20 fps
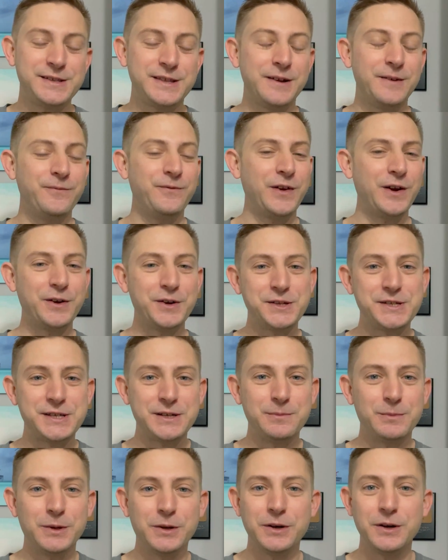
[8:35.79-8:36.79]
They're very
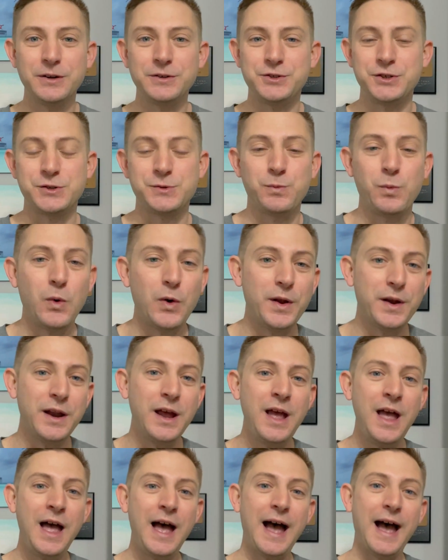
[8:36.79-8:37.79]
similar, just one
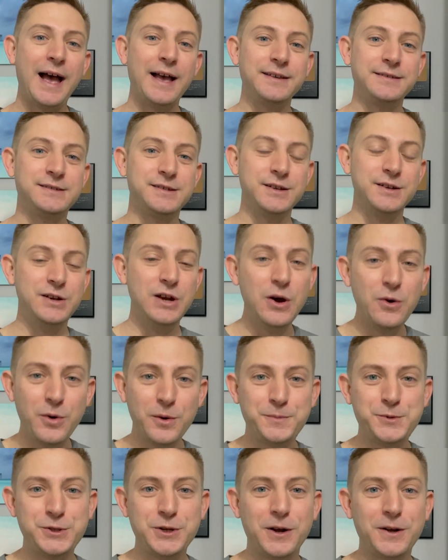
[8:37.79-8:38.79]
has no
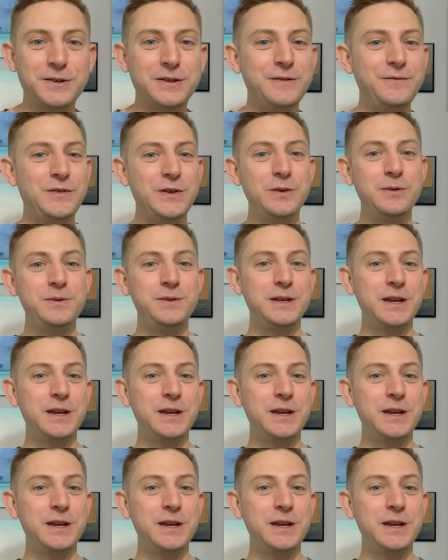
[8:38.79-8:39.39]
obstructed view,